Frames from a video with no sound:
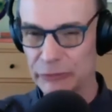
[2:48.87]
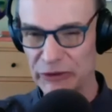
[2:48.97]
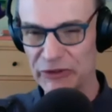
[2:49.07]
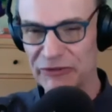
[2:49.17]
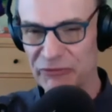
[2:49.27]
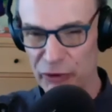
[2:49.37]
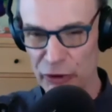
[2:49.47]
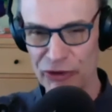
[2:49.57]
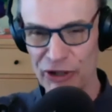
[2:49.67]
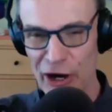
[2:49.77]
We you know,
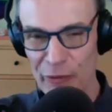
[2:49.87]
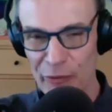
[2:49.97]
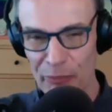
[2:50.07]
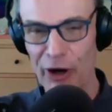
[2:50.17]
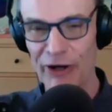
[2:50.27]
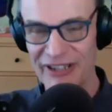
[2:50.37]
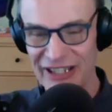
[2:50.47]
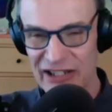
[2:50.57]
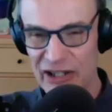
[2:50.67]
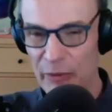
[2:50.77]
tear them apart,
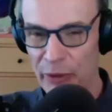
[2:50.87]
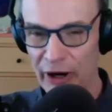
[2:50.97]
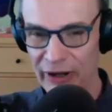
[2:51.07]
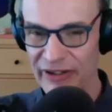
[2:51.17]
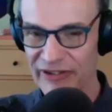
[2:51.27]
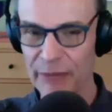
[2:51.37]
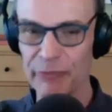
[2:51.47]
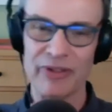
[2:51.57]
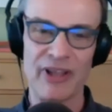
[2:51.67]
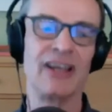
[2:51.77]
tease them apart into
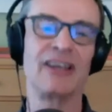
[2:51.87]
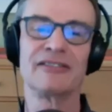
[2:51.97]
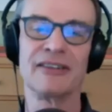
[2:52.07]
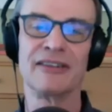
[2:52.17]
separate things.